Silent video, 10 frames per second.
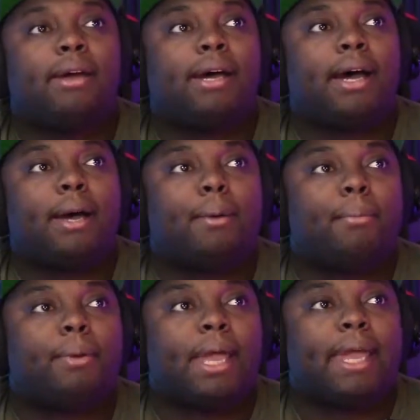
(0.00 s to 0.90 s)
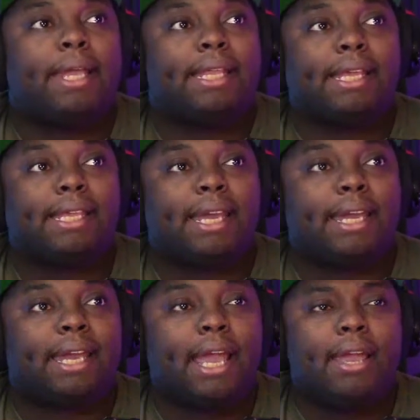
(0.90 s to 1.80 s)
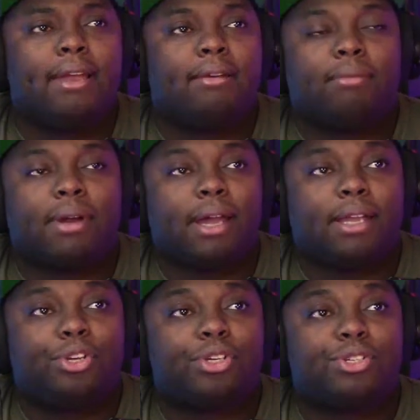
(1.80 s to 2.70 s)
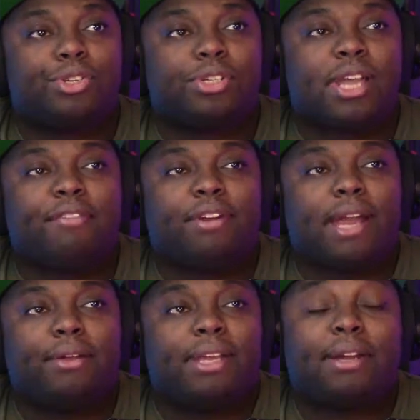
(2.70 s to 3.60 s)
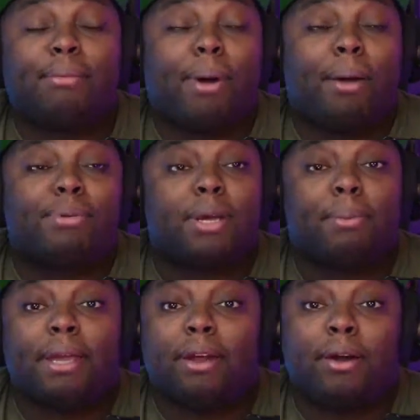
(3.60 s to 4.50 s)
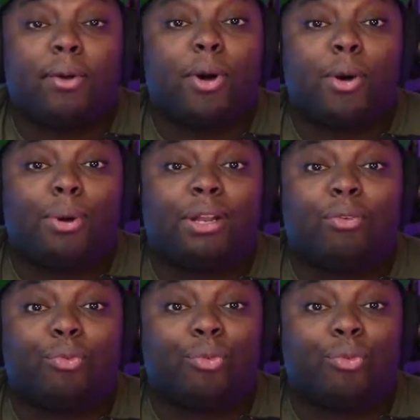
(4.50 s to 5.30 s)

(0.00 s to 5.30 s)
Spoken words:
and they just every now and then he pops up, and Uncle Owen